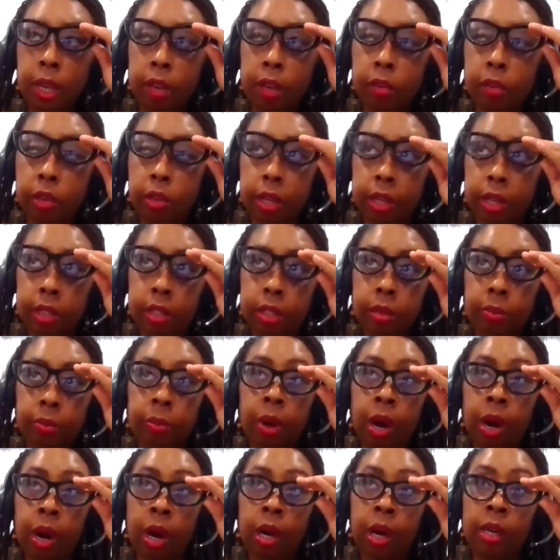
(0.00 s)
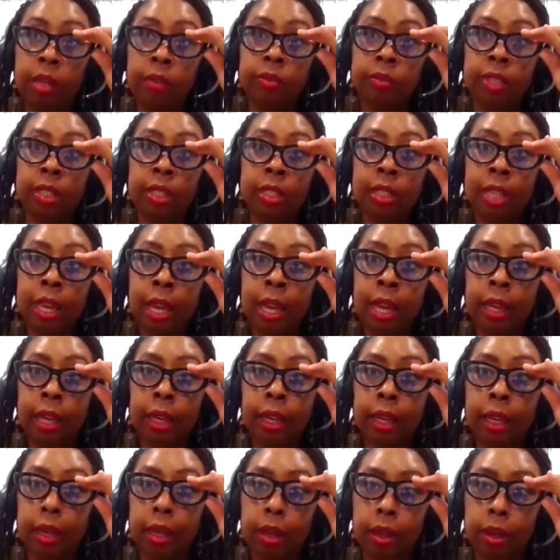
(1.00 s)
if there's a part of the tech,
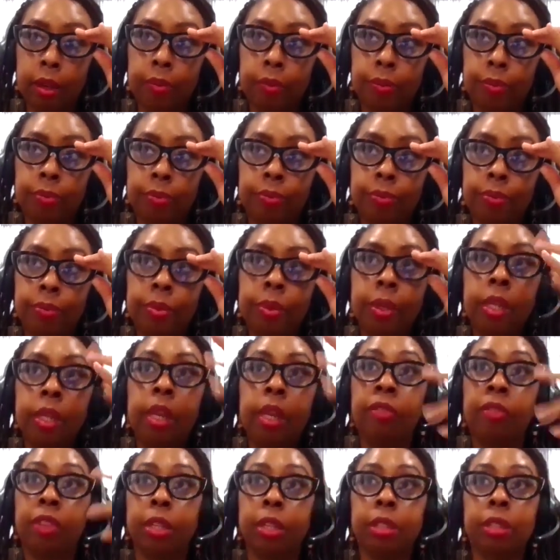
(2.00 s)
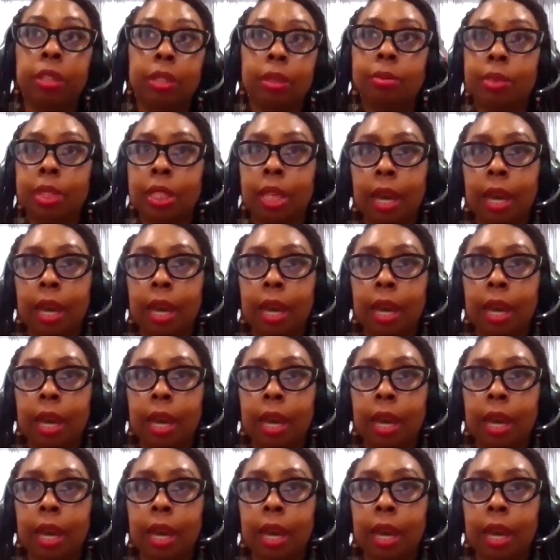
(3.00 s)
if there's some